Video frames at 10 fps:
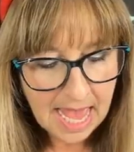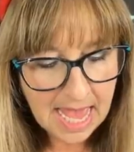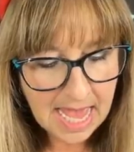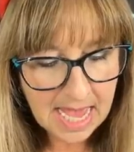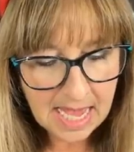
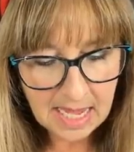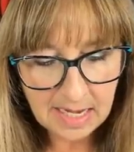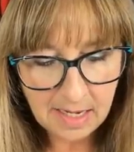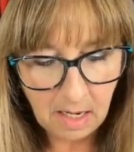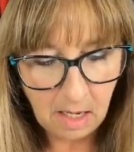
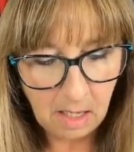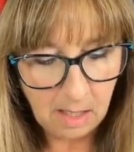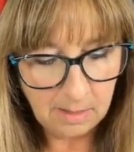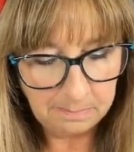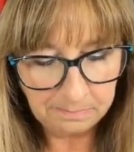And
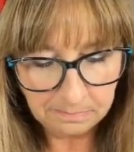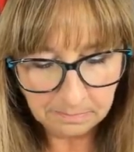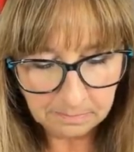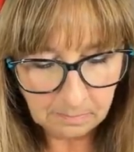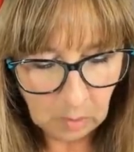um,
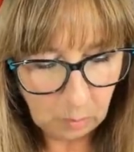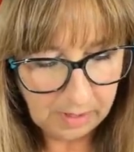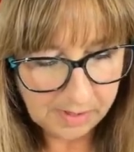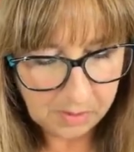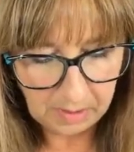what
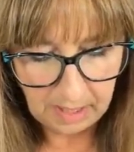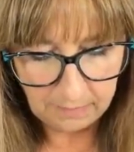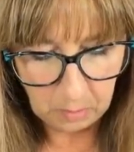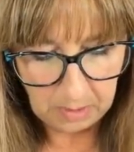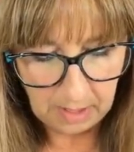else do I
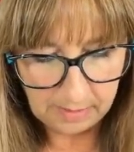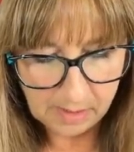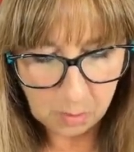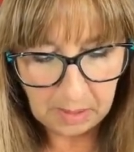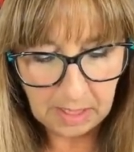have going on
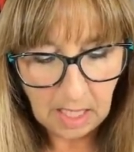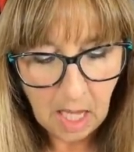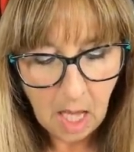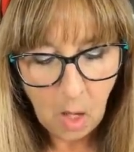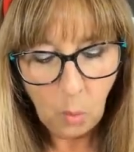this week?
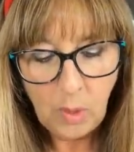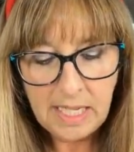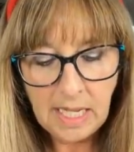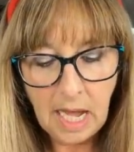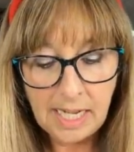
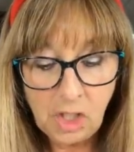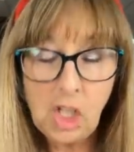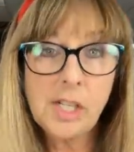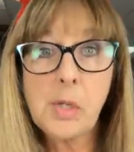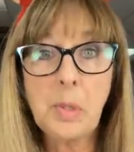We, I
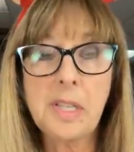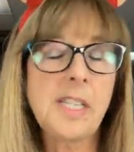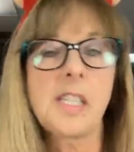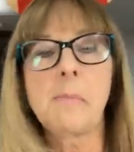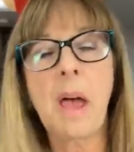just
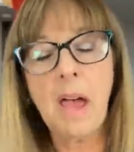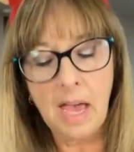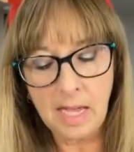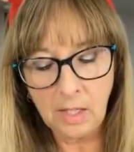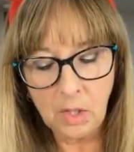released
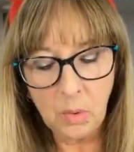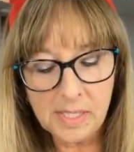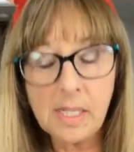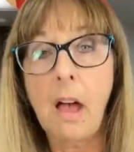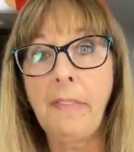my
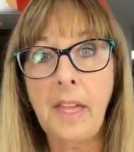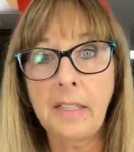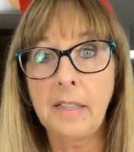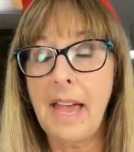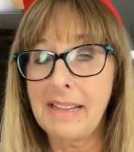newest
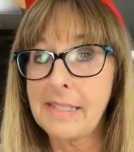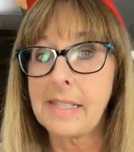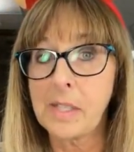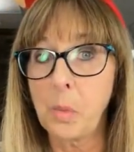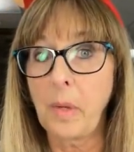online class.
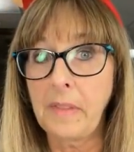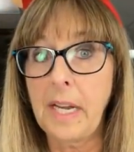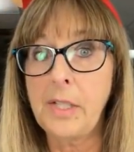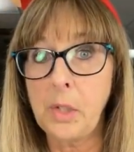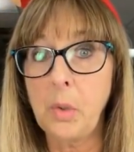That's the one that
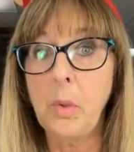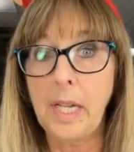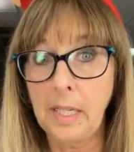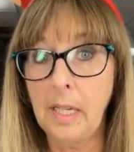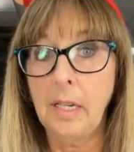I do
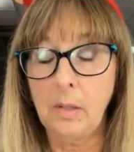in,